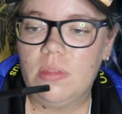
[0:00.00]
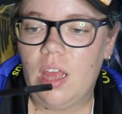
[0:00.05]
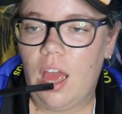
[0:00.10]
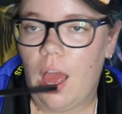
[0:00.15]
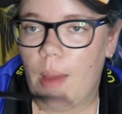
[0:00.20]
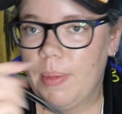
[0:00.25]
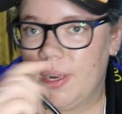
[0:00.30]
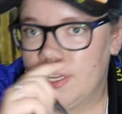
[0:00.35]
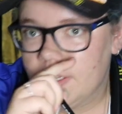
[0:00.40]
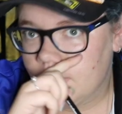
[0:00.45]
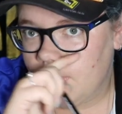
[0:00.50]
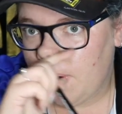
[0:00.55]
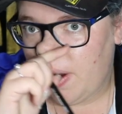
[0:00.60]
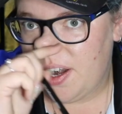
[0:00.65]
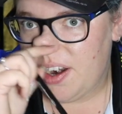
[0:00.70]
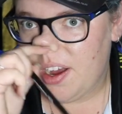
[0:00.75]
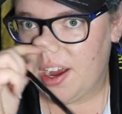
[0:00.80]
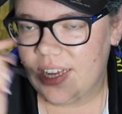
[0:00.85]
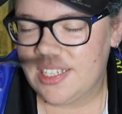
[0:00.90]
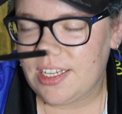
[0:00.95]
I mean, it's
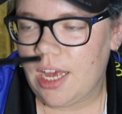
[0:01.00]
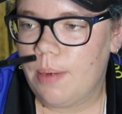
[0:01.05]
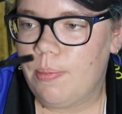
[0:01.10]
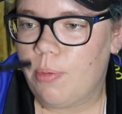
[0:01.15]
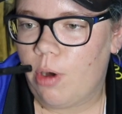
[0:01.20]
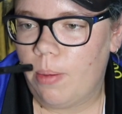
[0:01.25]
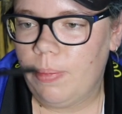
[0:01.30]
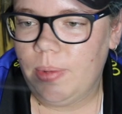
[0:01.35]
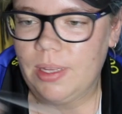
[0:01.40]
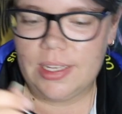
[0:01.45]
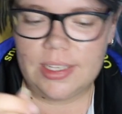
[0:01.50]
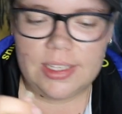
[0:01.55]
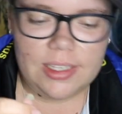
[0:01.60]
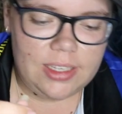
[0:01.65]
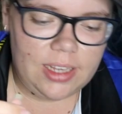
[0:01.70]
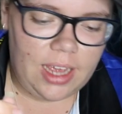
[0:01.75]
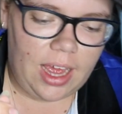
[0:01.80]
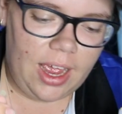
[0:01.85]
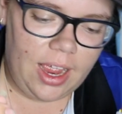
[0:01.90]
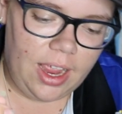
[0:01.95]
quite nice. I'd probably
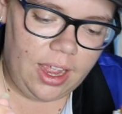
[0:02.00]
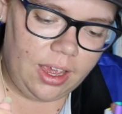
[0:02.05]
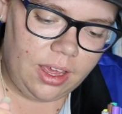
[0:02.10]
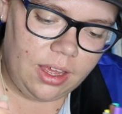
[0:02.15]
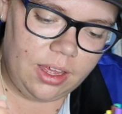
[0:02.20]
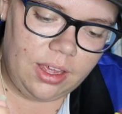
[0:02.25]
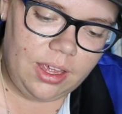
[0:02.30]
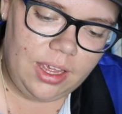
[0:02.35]
say